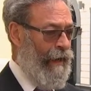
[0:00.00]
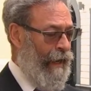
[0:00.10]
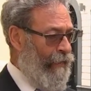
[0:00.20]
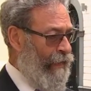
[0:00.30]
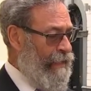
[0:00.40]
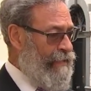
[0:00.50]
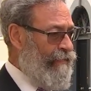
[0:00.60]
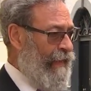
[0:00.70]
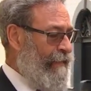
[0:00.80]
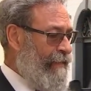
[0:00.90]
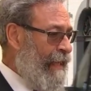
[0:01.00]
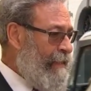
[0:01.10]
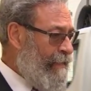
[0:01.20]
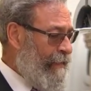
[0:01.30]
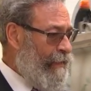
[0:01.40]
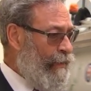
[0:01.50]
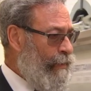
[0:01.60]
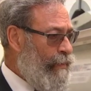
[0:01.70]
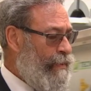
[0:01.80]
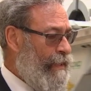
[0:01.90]
I think it's fantastic
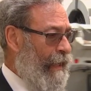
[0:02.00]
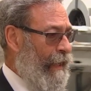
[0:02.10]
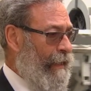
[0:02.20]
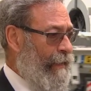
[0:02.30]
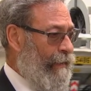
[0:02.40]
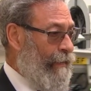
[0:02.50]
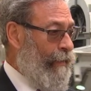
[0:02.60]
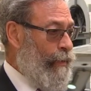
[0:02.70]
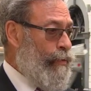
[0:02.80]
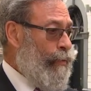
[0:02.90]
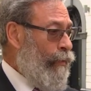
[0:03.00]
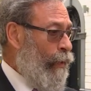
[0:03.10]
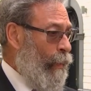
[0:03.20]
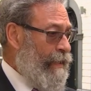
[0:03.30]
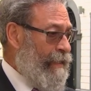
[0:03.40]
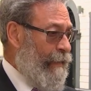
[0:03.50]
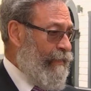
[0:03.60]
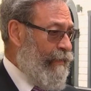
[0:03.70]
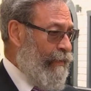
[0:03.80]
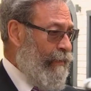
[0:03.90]
news. The truth always
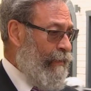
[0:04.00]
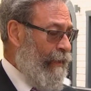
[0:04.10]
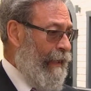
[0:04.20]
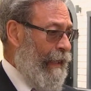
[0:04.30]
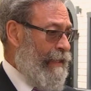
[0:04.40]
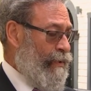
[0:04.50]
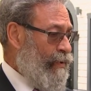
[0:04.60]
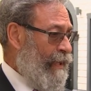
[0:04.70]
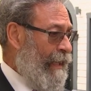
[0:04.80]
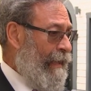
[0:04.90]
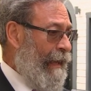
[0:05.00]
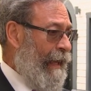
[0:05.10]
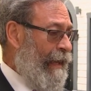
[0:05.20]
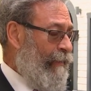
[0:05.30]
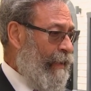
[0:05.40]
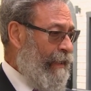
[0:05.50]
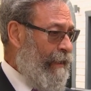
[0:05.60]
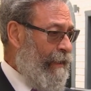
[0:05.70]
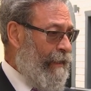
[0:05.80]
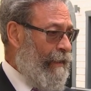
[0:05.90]
comes through. As you say, I have been
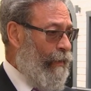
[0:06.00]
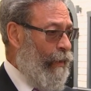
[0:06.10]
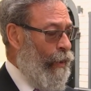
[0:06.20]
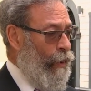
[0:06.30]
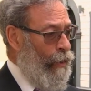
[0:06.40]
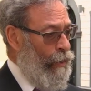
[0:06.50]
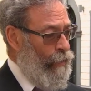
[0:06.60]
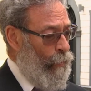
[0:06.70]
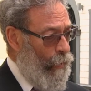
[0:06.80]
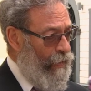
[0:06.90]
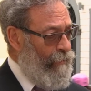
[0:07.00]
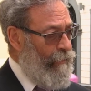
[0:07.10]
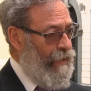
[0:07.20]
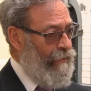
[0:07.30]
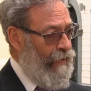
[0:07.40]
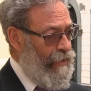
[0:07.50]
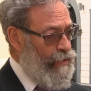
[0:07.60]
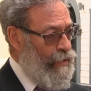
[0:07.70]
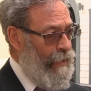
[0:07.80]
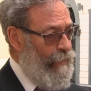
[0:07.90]
here with my vice
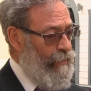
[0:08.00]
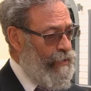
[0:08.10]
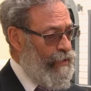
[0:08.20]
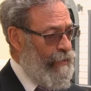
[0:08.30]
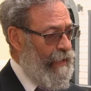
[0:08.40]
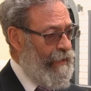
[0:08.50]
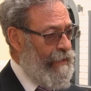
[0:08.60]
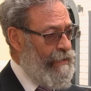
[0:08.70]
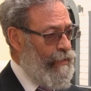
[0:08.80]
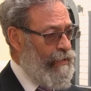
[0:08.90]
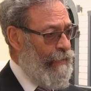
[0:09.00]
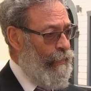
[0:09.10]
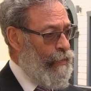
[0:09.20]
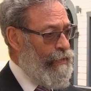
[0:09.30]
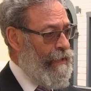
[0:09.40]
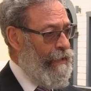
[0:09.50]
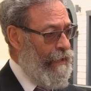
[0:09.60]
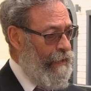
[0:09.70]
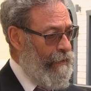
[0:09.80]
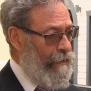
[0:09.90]
chairman, Mr. Jimmy Ignacio, supporting
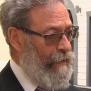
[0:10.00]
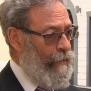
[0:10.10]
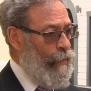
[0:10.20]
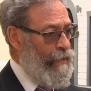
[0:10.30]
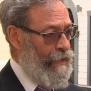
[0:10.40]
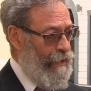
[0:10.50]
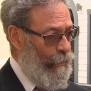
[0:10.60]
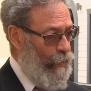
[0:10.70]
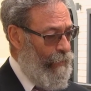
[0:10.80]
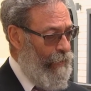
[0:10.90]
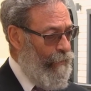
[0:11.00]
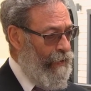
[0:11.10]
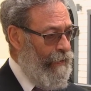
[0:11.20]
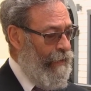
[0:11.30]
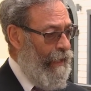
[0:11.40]
Ian, who is an APO member.